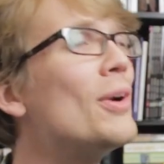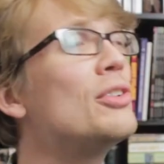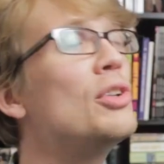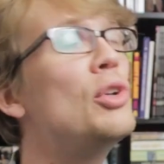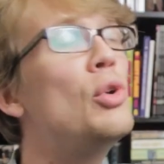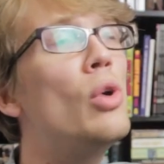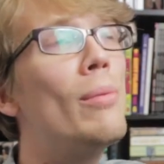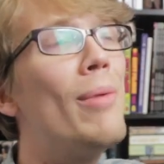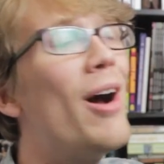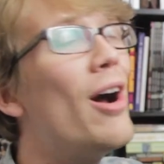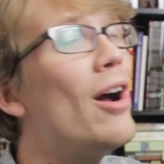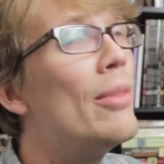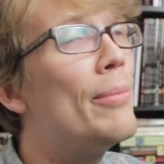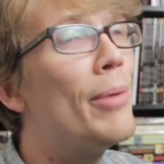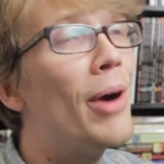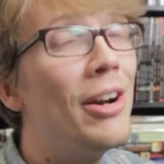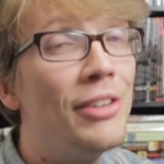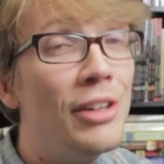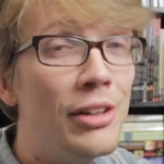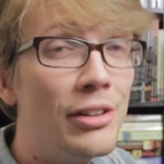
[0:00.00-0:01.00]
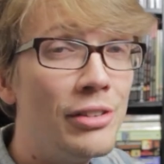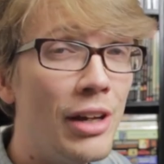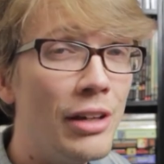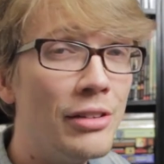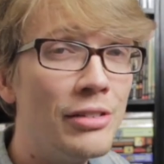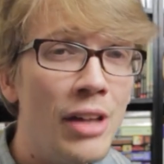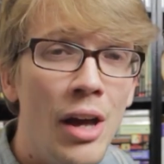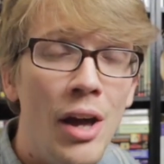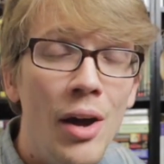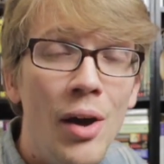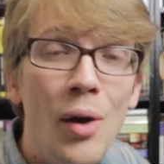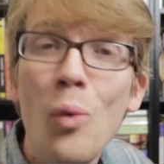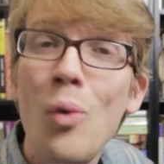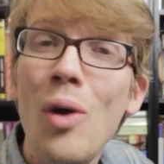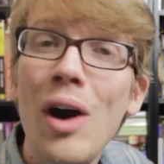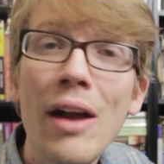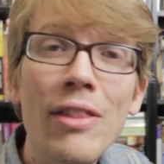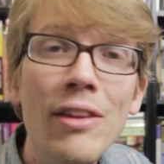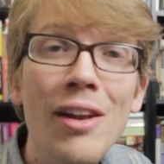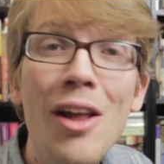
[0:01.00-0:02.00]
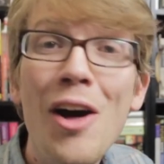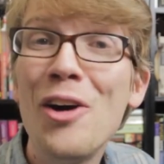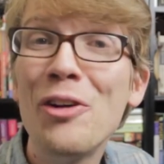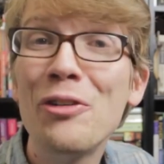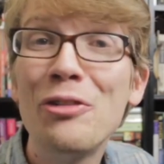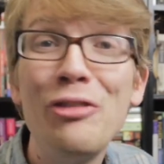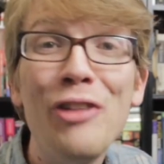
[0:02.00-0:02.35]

walks into a bar and the bartender says, why the long